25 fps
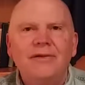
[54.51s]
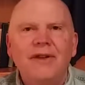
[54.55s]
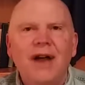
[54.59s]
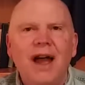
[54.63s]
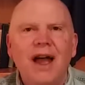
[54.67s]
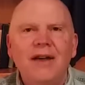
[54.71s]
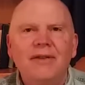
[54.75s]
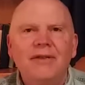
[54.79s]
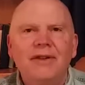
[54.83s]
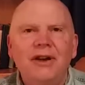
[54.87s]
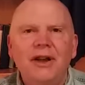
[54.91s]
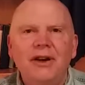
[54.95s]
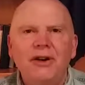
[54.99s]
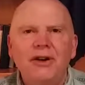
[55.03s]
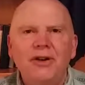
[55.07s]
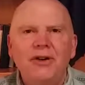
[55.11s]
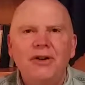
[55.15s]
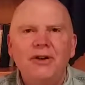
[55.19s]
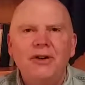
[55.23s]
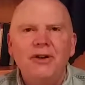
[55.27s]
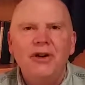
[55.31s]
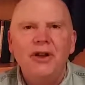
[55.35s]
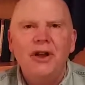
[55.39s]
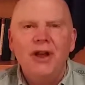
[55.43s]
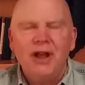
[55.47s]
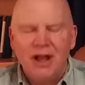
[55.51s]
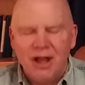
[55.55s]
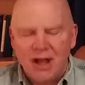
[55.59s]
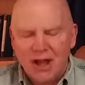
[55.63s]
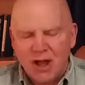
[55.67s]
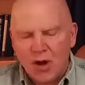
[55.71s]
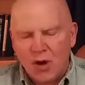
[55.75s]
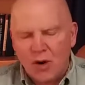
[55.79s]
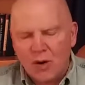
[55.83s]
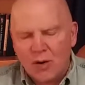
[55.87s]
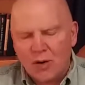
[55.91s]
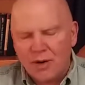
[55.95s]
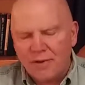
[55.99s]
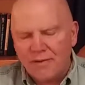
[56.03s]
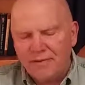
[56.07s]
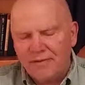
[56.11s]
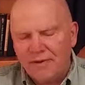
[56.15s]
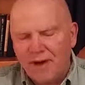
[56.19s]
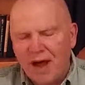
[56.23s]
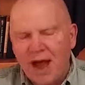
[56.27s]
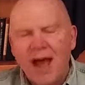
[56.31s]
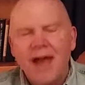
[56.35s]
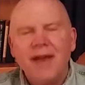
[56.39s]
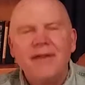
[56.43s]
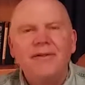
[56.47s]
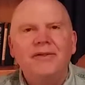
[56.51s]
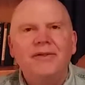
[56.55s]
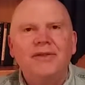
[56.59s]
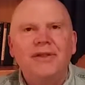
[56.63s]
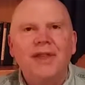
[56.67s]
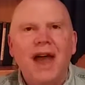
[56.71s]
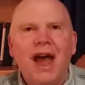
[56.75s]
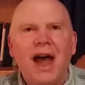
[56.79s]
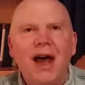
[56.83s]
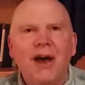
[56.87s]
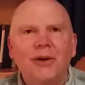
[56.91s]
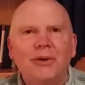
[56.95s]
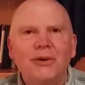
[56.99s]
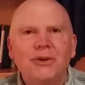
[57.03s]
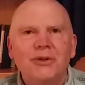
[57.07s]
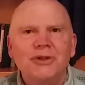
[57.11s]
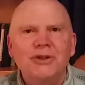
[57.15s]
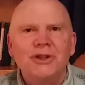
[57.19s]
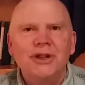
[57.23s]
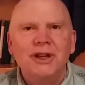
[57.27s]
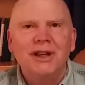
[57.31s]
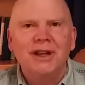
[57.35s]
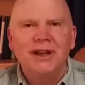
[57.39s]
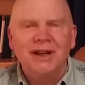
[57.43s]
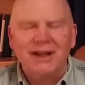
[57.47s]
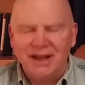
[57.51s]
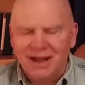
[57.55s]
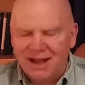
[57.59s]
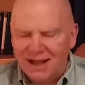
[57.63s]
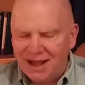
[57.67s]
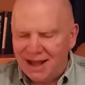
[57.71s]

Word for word: 500, or 5,000.